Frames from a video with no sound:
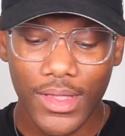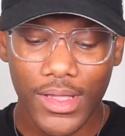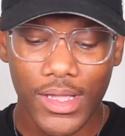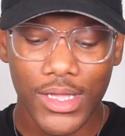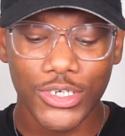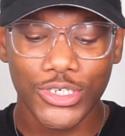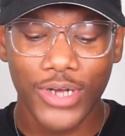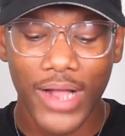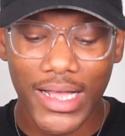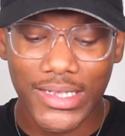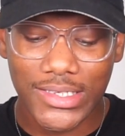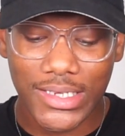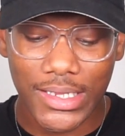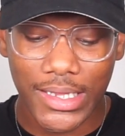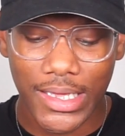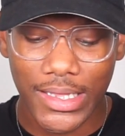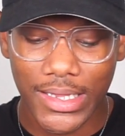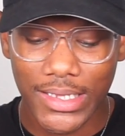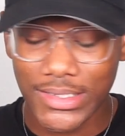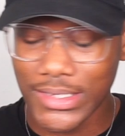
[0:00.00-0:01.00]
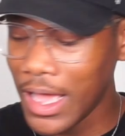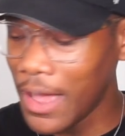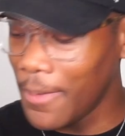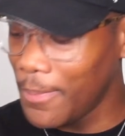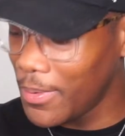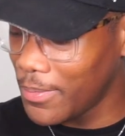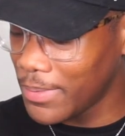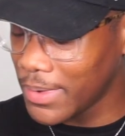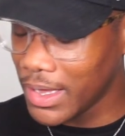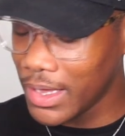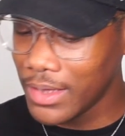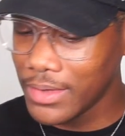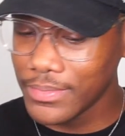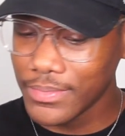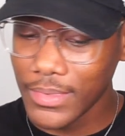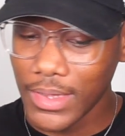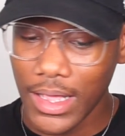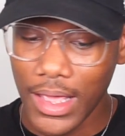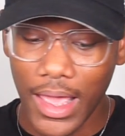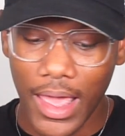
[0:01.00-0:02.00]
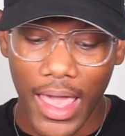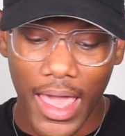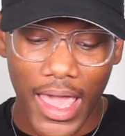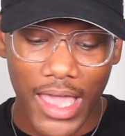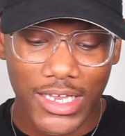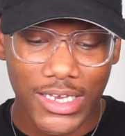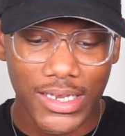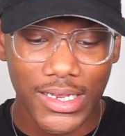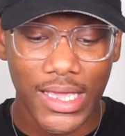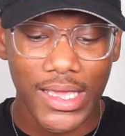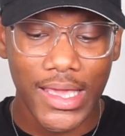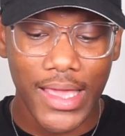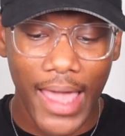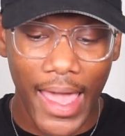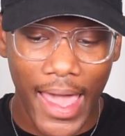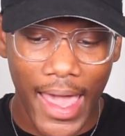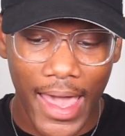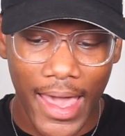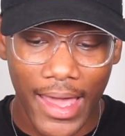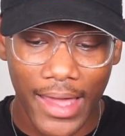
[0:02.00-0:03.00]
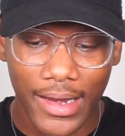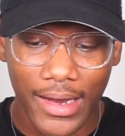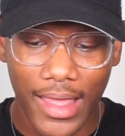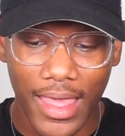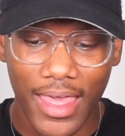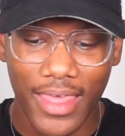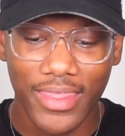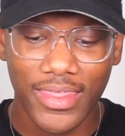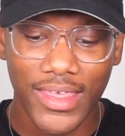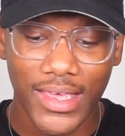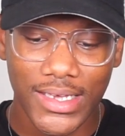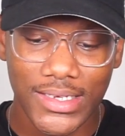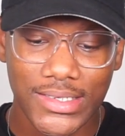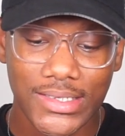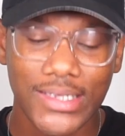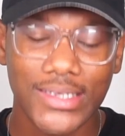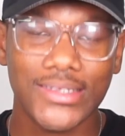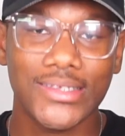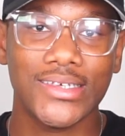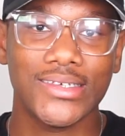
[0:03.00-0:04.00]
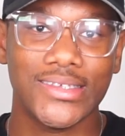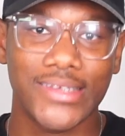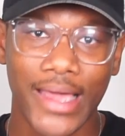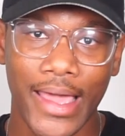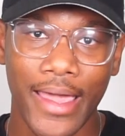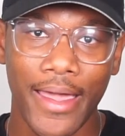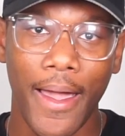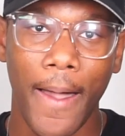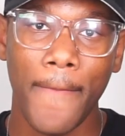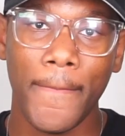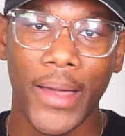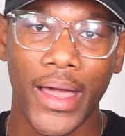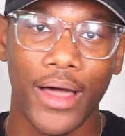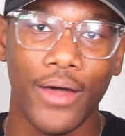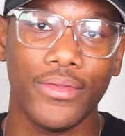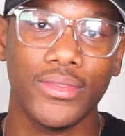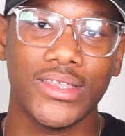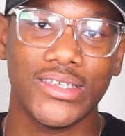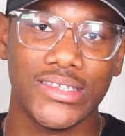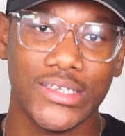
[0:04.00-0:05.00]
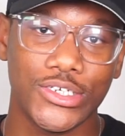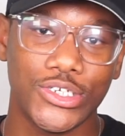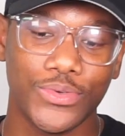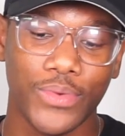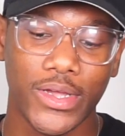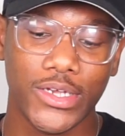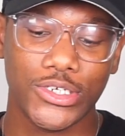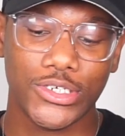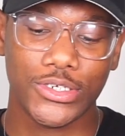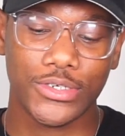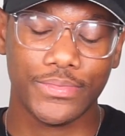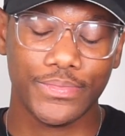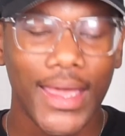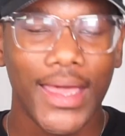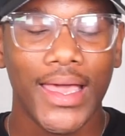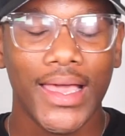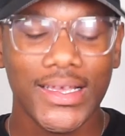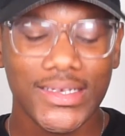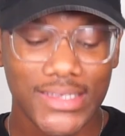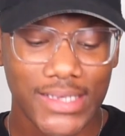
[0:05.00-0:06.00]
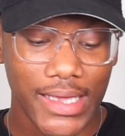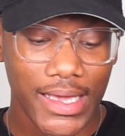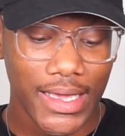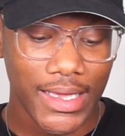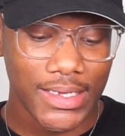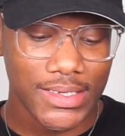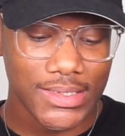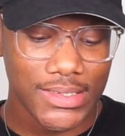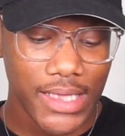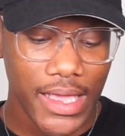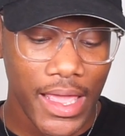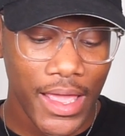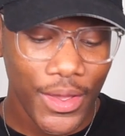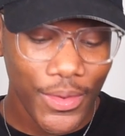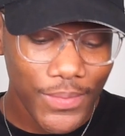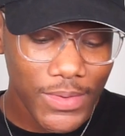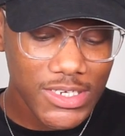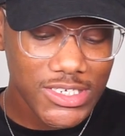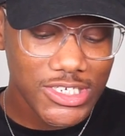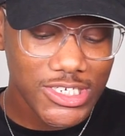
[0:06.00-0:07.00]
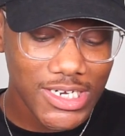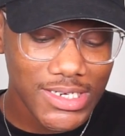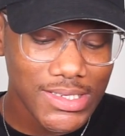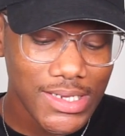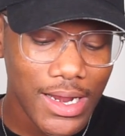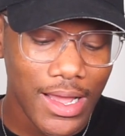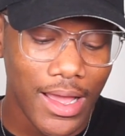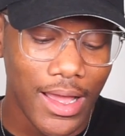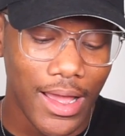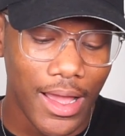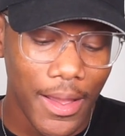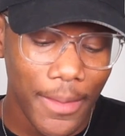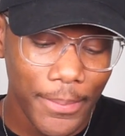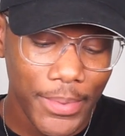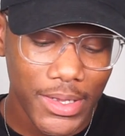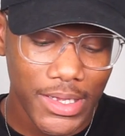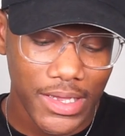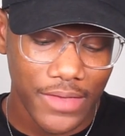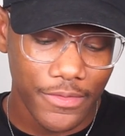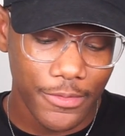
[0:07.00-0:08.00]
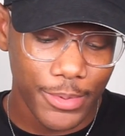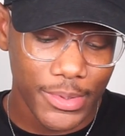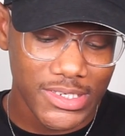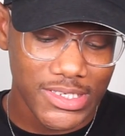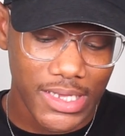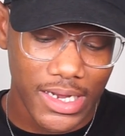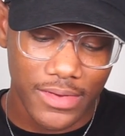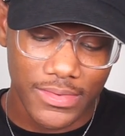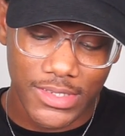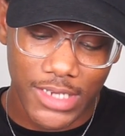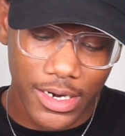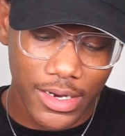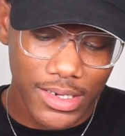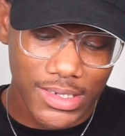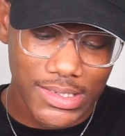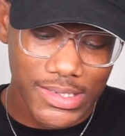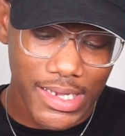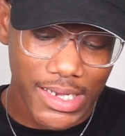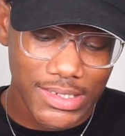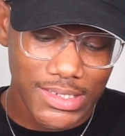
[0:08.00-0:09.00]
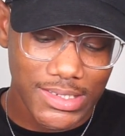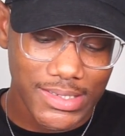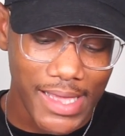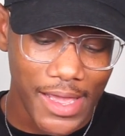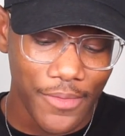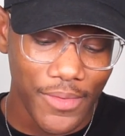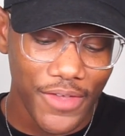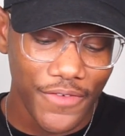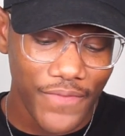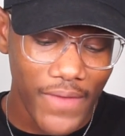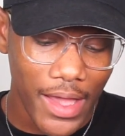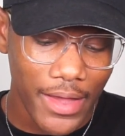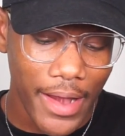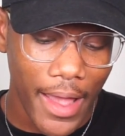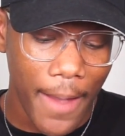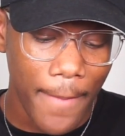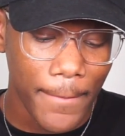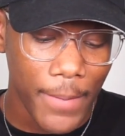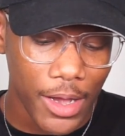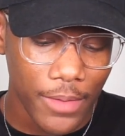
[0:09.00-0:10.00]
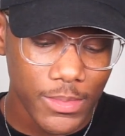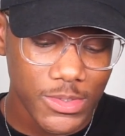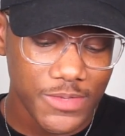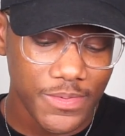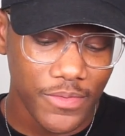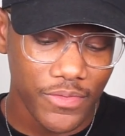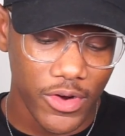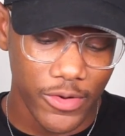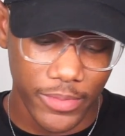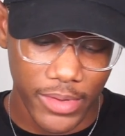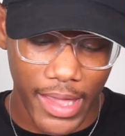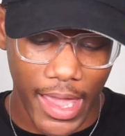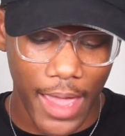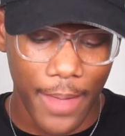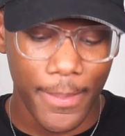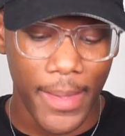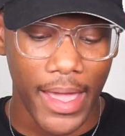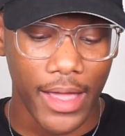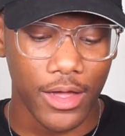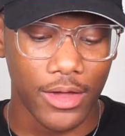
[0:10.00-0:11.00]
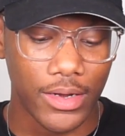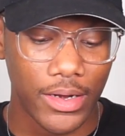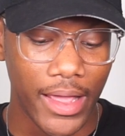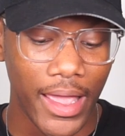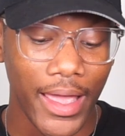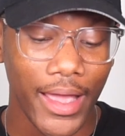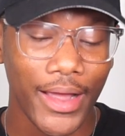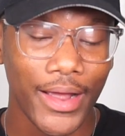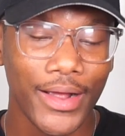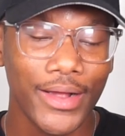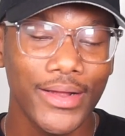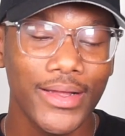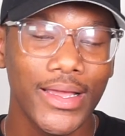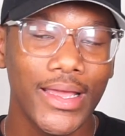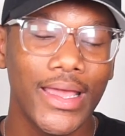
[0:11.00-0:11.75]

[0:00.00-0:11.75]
tried to clean this up a bit, and he had this to say about the situation. He says, "It was just an unbelievable set of circumstances, and we found out moments before we came back on air."